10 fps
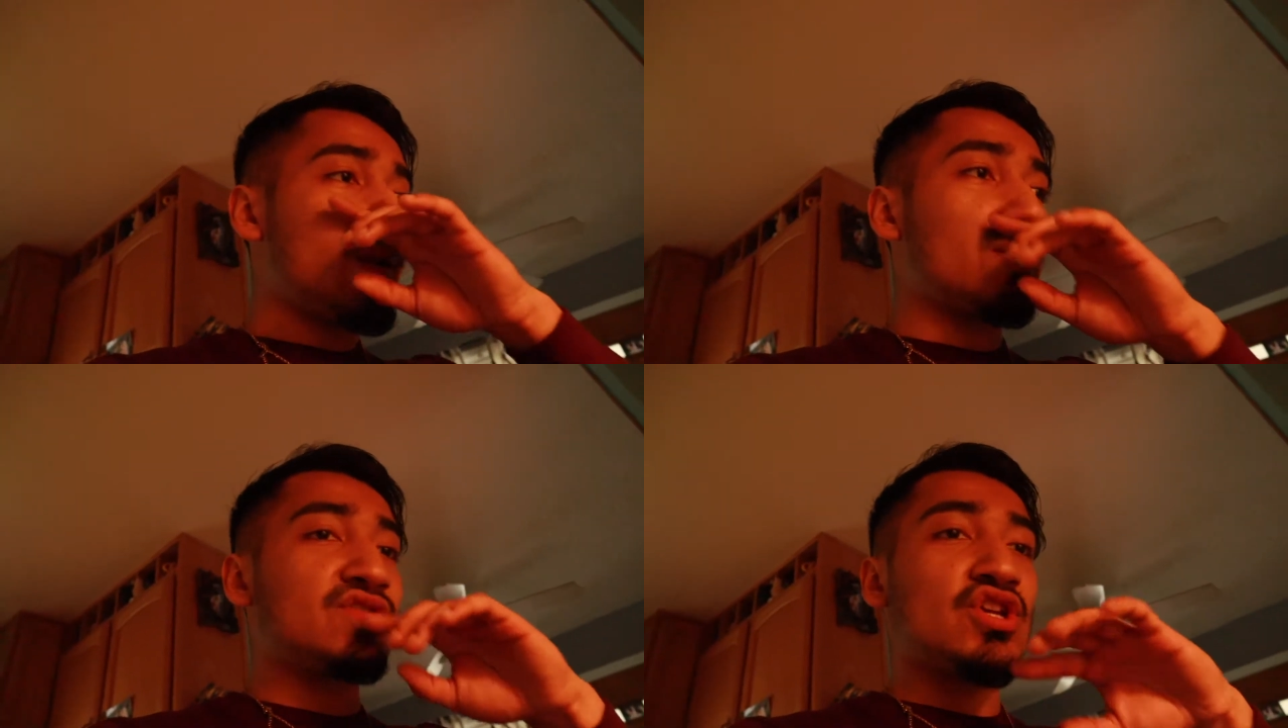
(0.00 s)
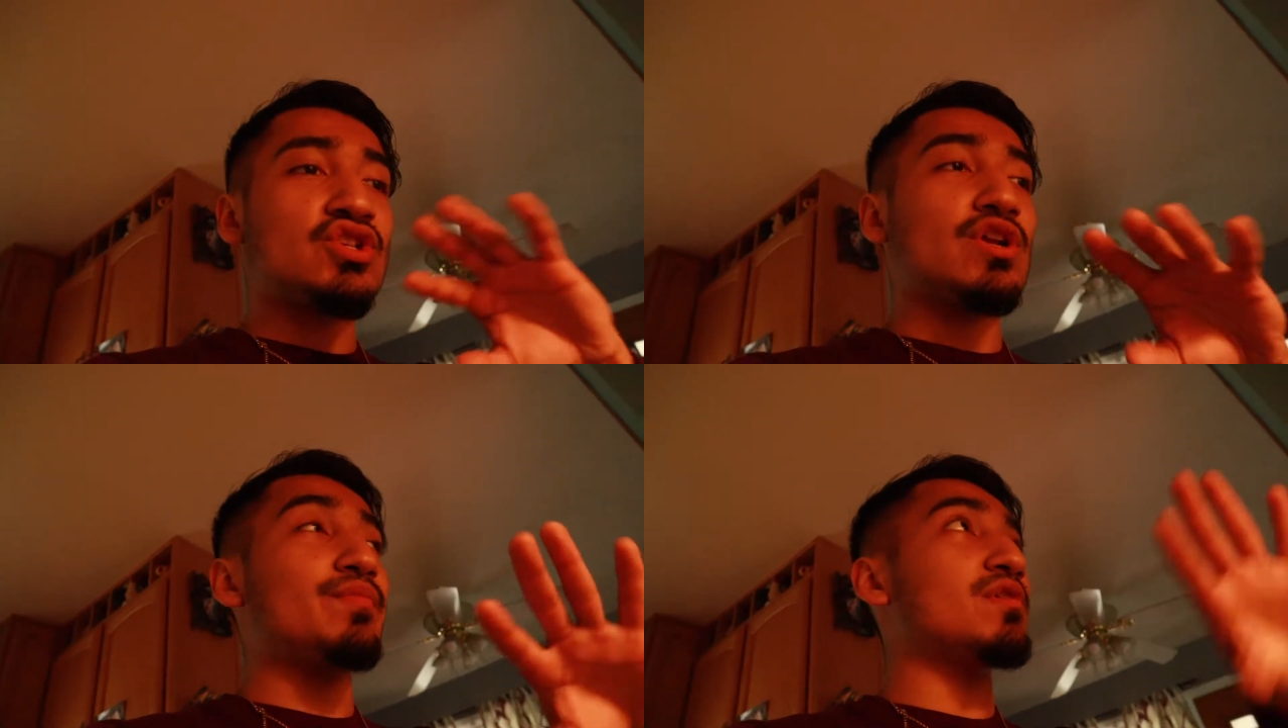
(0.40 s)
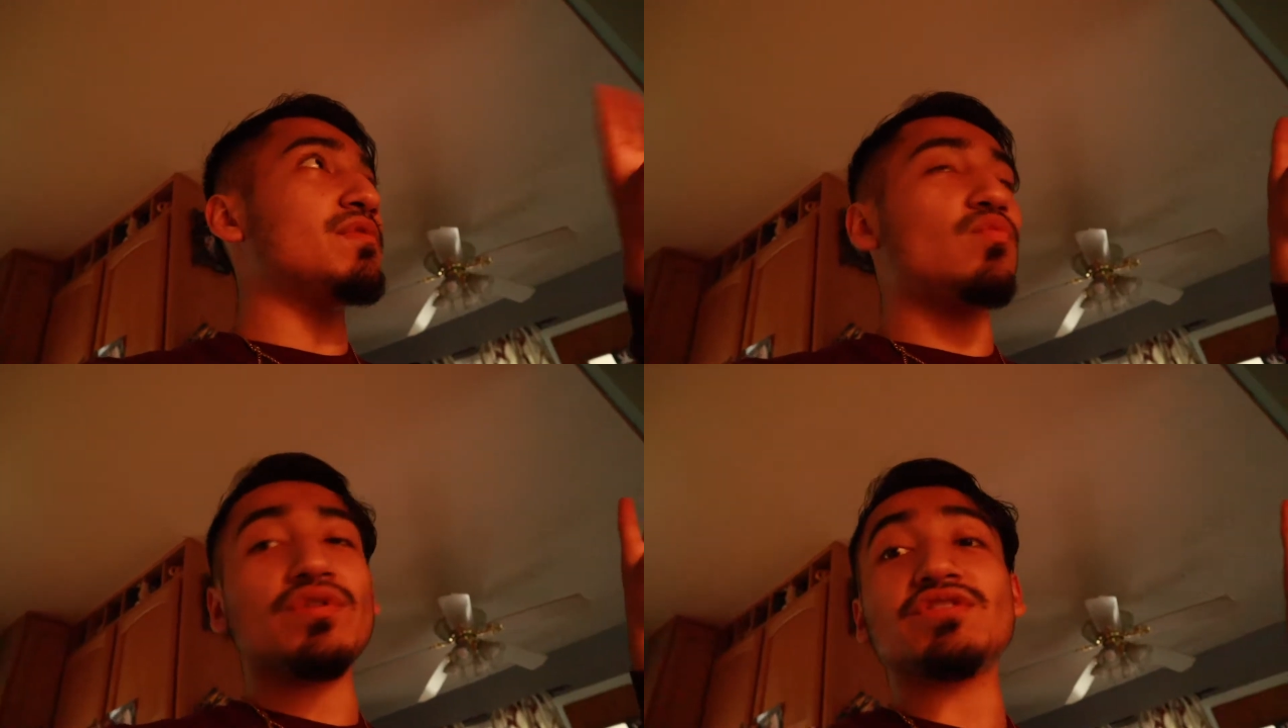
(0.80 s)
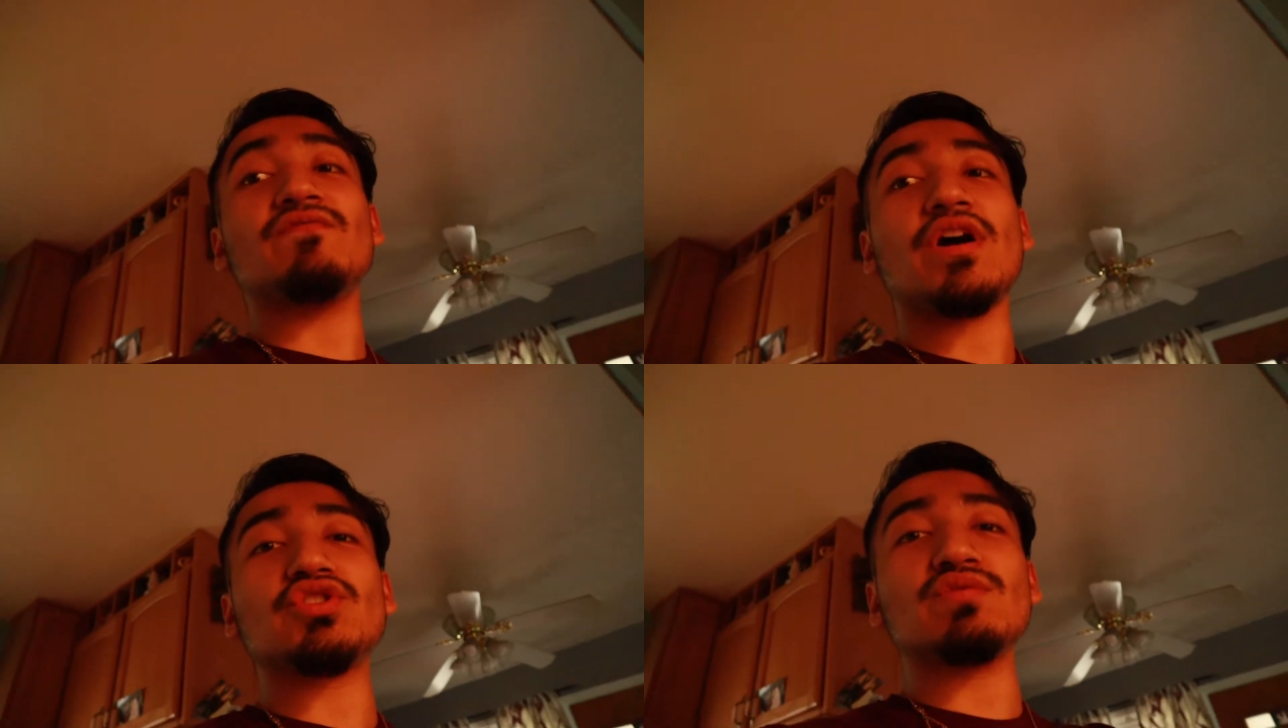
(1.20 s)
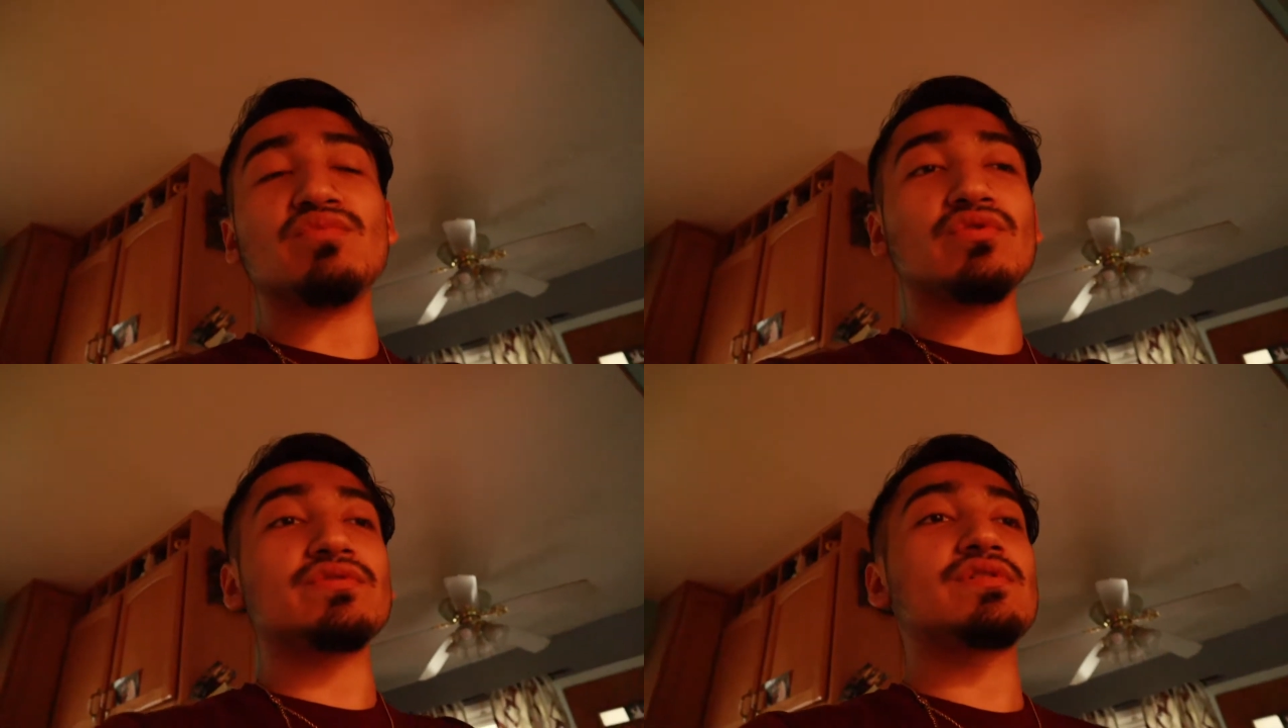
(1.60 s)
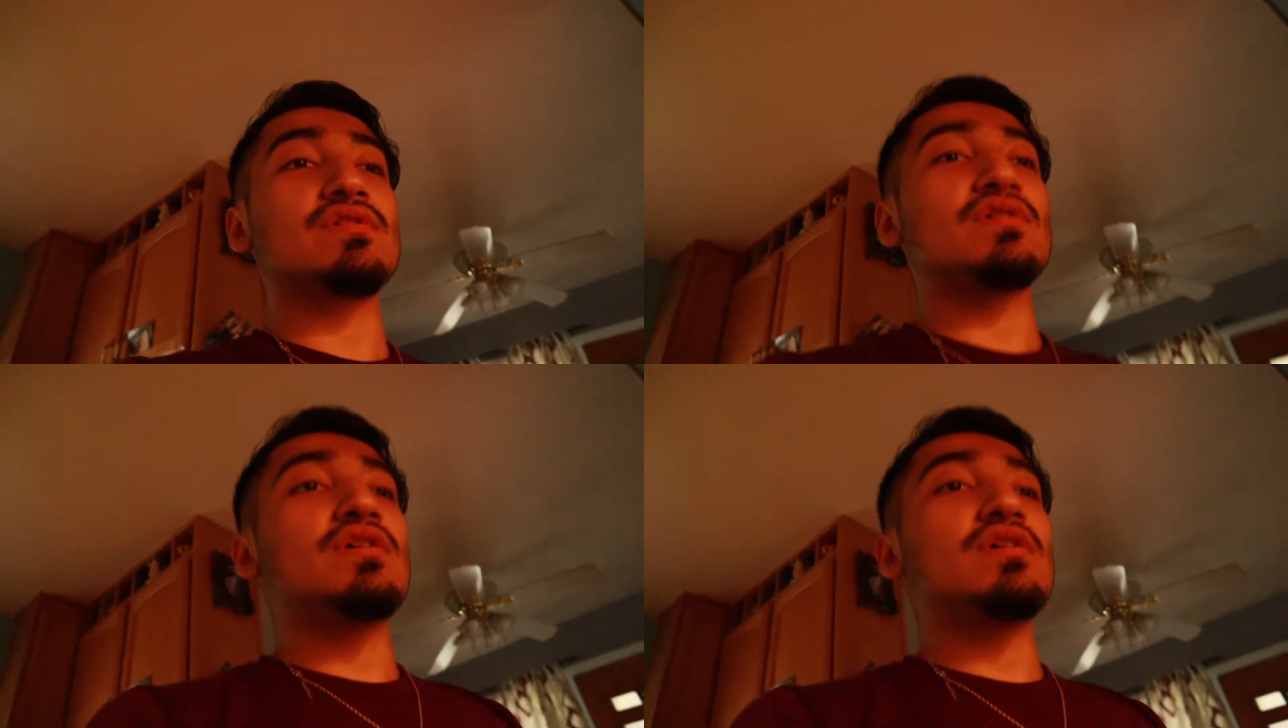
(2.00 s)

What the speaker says: or change it up a little bit with the vegetables.